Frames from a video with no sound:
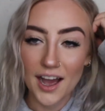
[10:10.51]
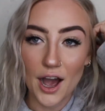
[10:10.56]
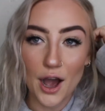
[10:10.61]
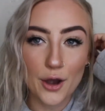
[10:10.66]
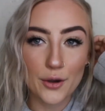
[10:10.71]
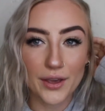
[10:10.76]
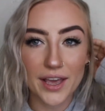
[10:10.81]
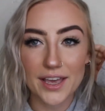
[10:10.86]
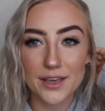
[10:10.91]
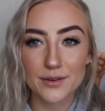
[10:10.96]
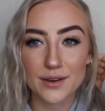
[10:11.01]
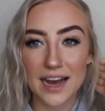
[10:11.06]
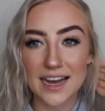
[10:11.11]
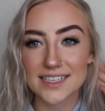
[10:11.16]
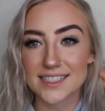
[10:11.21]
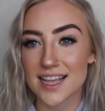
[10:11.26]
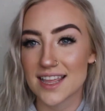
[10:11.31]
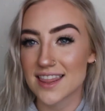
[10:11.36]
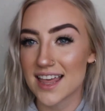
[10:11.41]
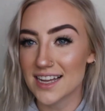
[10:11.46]
Okay, you
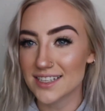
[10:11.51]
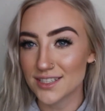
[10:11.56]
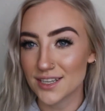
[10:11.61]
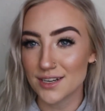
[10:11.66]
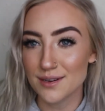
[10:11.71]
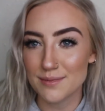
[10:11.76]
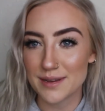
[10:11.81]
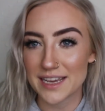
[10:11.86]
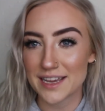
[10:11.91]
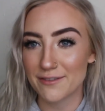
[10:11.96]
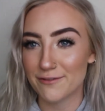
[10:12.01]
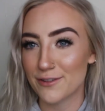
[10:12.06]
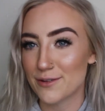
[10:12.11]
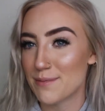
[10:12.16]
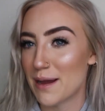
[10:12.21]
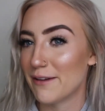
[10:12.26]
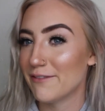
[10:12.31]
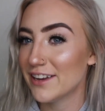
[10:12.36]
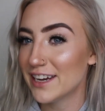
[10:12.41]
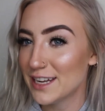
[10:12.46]
guys, that's gonna be it for
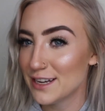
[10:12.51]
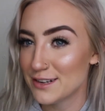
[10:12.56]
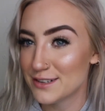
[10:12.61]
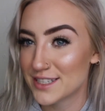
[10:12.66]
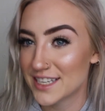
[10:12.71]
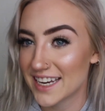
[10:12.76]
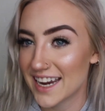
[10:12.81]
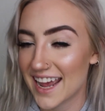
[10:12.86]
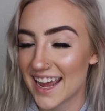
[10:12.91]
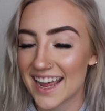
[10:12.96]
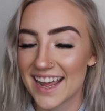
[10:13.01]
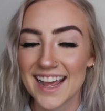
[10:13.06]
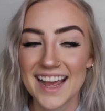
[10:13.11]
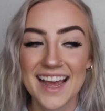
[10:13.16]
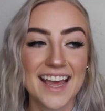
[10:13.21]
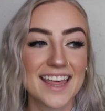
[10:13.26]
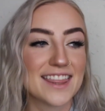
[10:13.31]
my video today.